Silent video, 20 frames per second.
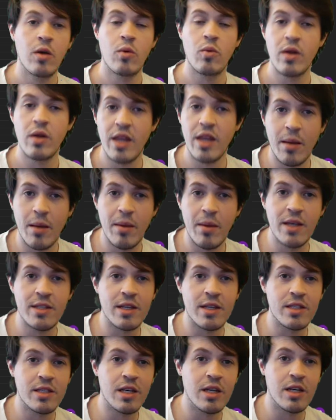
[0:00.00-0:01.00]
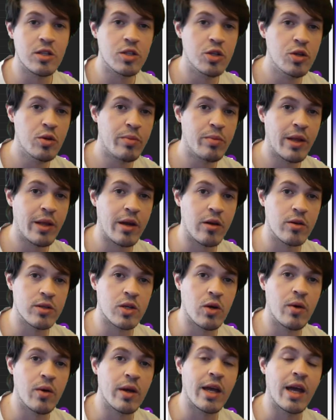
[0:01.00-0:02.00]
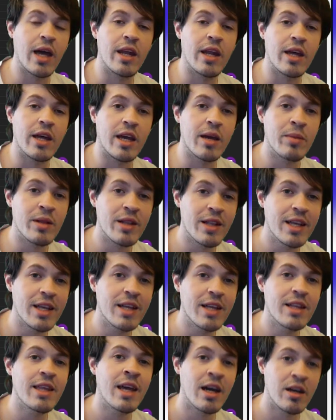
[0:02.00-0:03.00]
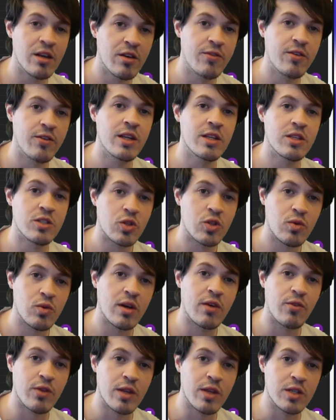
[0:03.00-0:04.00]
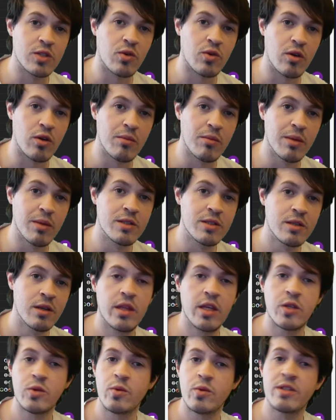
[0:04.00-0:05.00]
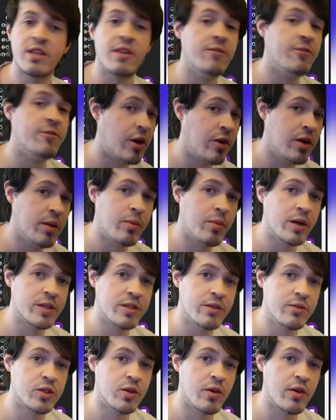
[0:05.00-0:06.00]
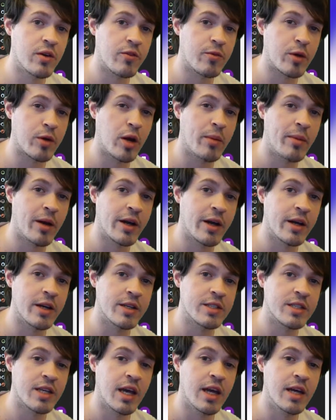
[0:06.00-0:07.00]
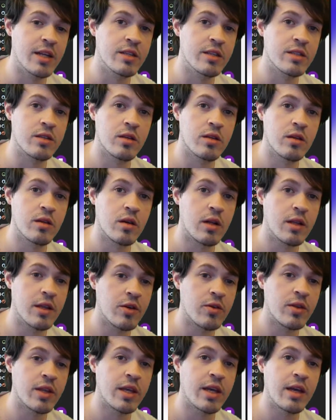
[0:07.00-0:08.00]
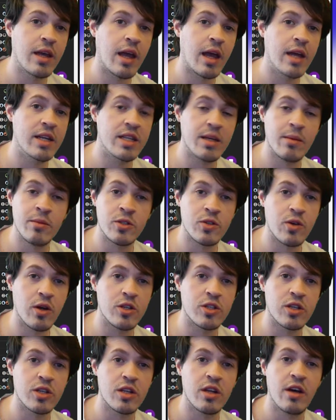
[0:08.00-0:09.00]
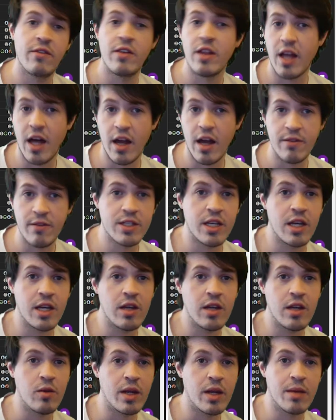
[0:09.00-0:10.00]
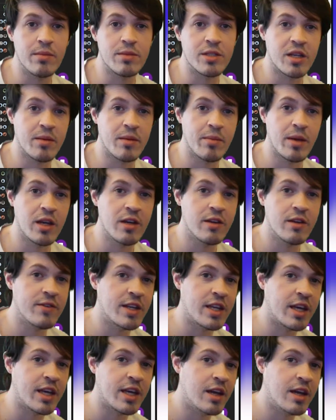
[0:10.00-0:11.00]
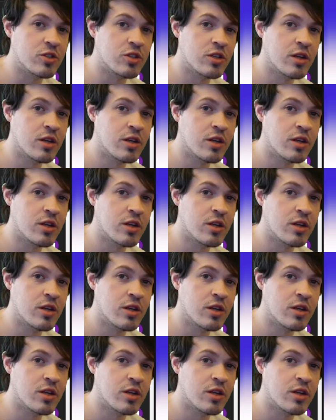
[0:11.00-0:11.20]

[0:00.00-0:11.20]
really amazing seeing two players going on a completely undefeated streak for these tournaments. This was a very impressive showing from Carbagas, and clearly a demonstration of a lot of skill when it comes to competitive EDH.